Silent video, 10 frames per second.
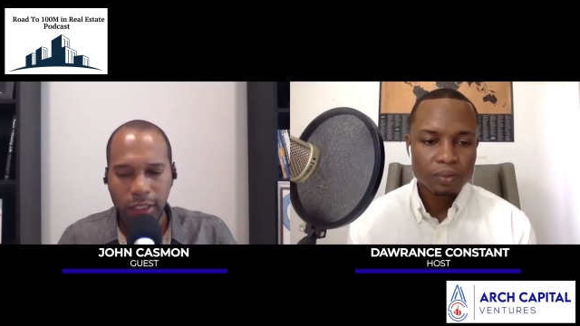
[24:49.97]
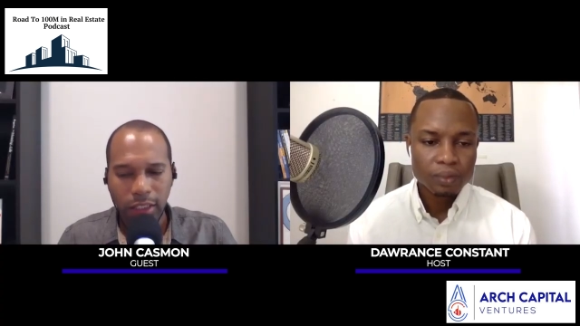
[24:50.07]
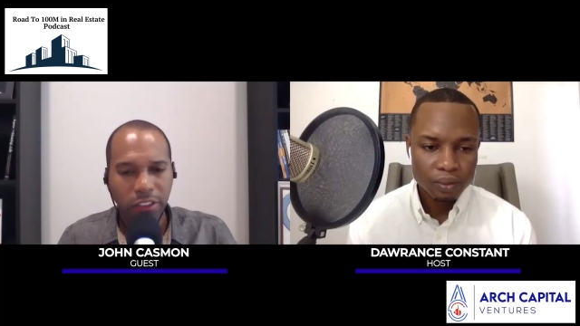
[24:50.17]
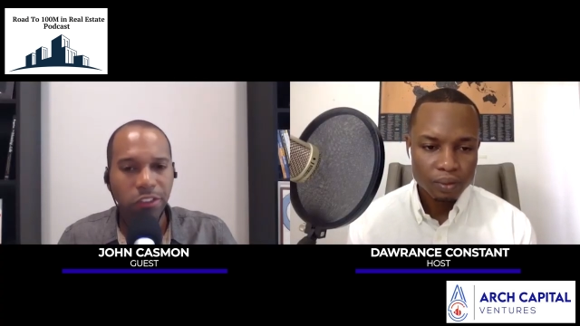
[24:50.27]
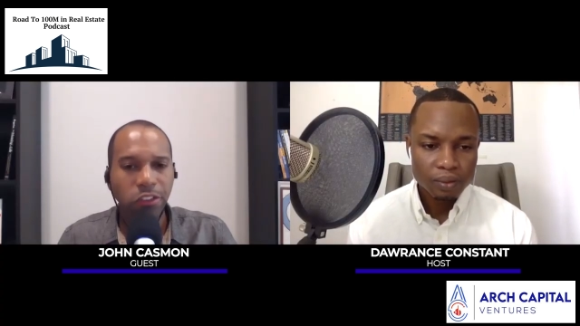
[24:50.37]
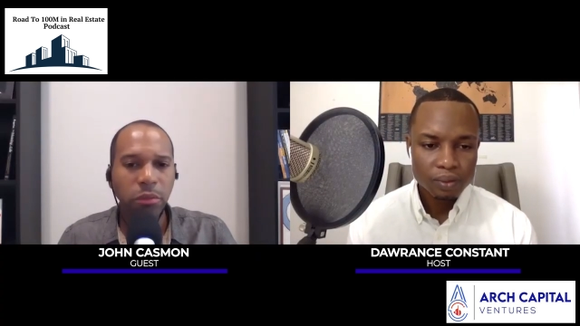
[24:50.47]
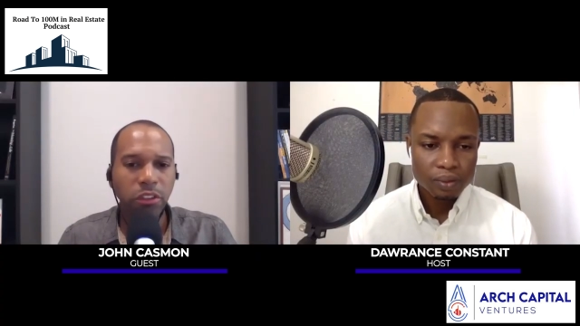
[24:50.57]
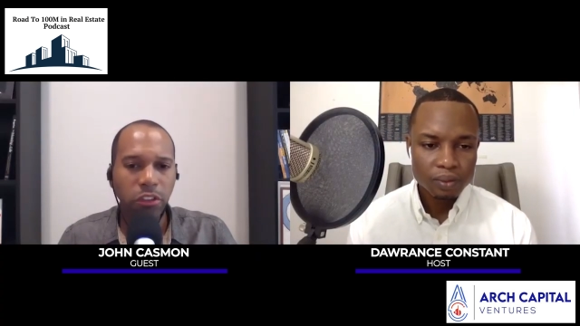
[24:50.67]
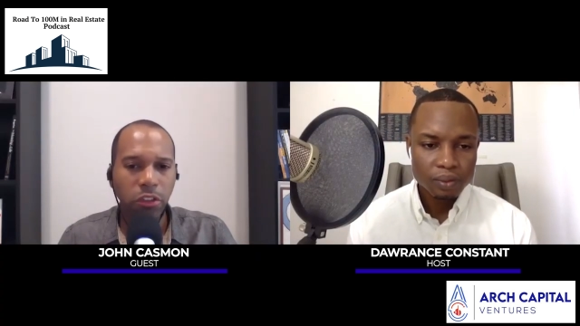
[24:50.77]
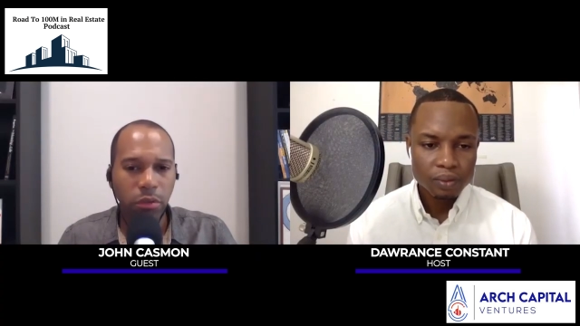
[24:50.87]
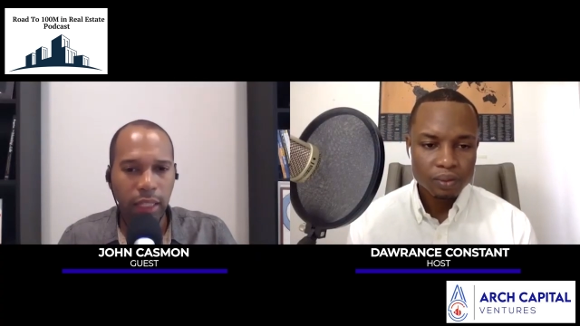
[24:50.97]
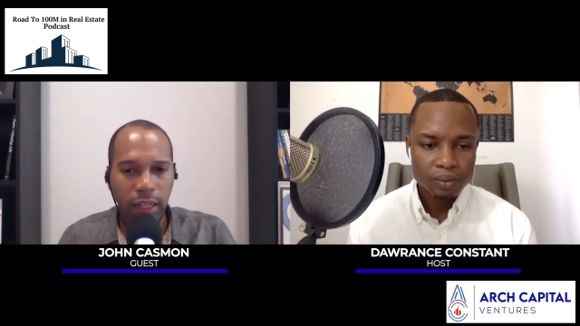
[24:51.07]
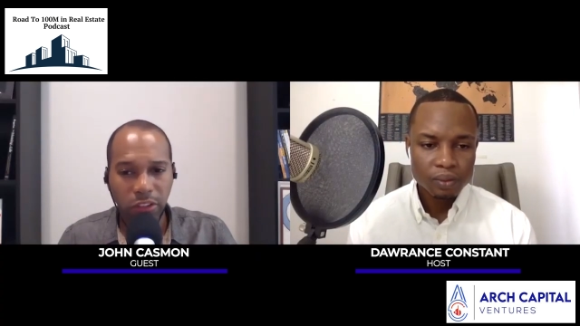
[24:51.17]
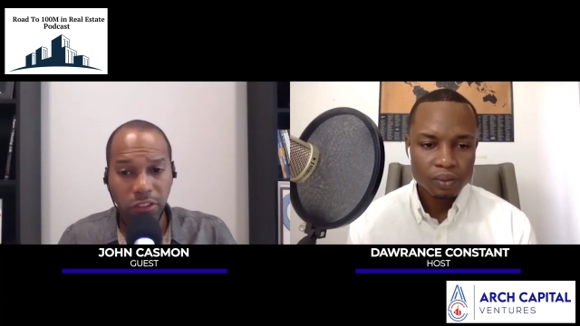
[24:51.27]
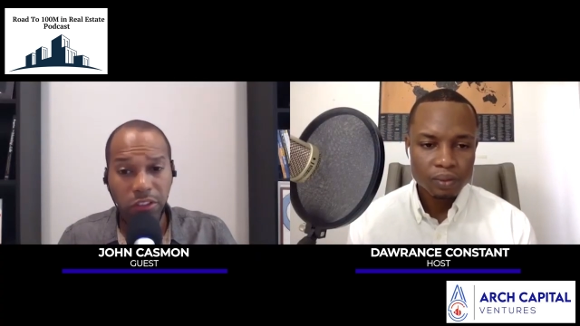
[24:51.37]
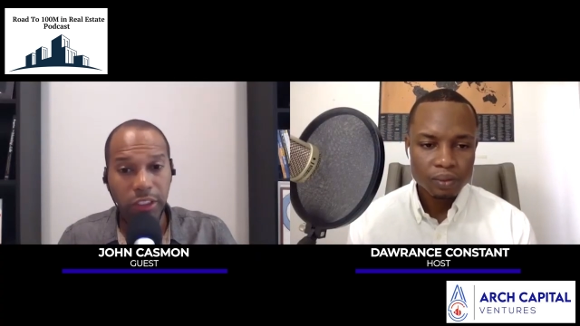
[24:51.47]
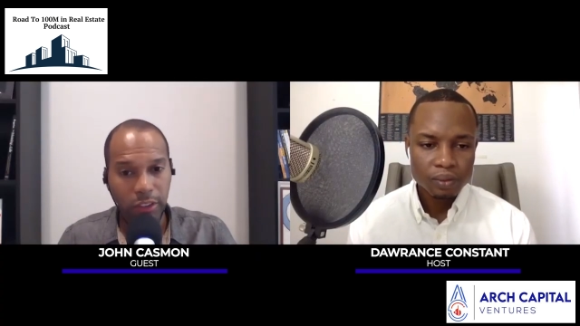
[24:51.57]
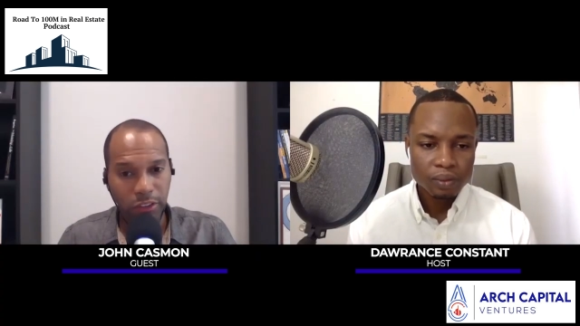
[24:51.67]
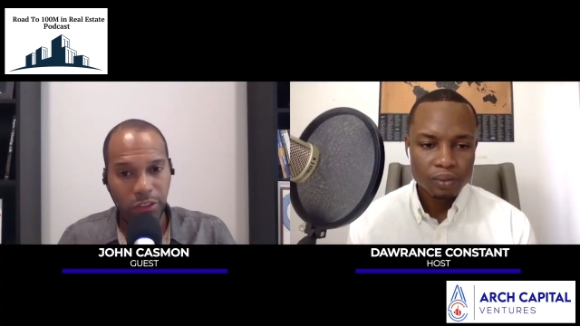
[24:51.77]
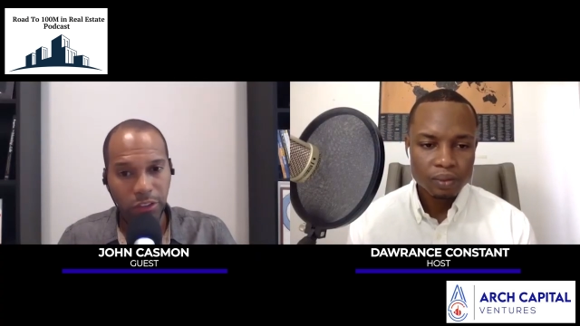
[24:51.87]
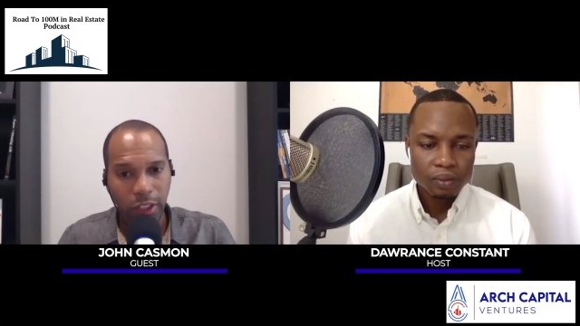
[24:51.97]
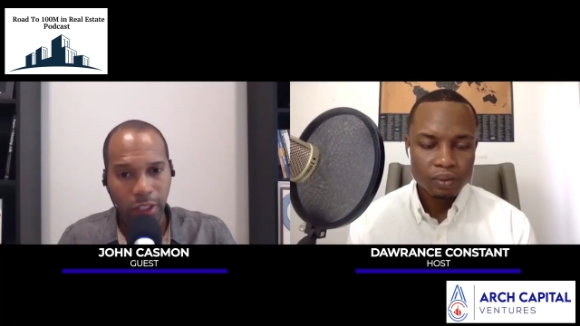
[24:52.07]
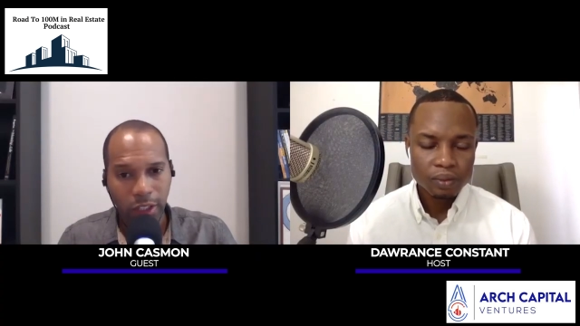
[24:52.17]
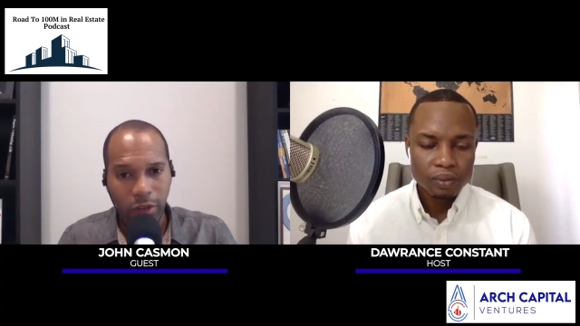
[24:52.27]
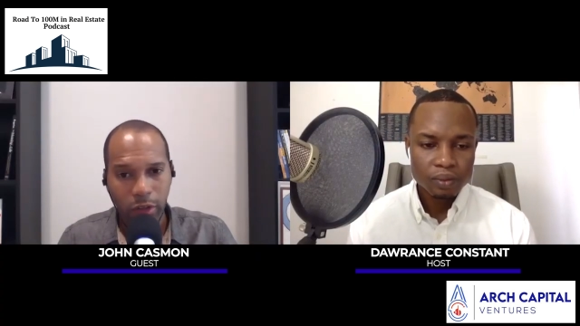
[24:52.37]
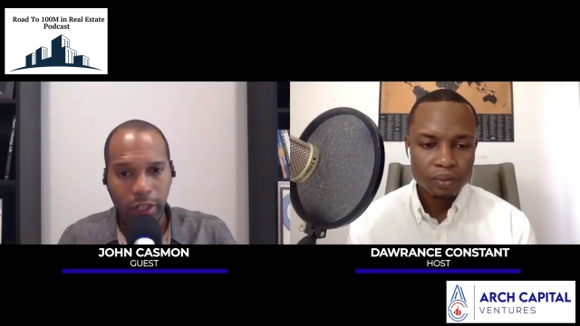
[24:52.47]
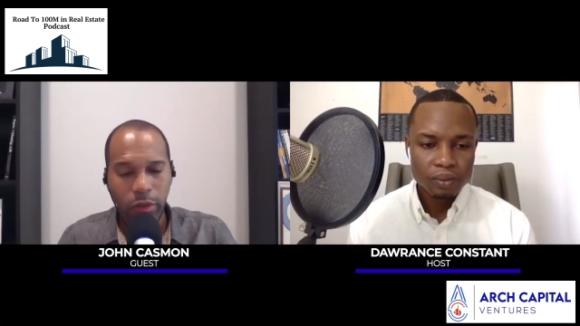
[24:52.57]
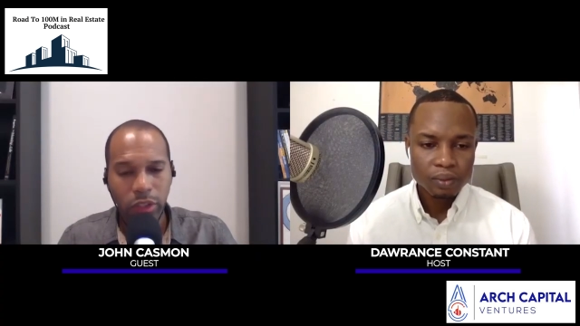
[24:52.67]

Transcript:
Speaker 1: let's assume it's 2006, right?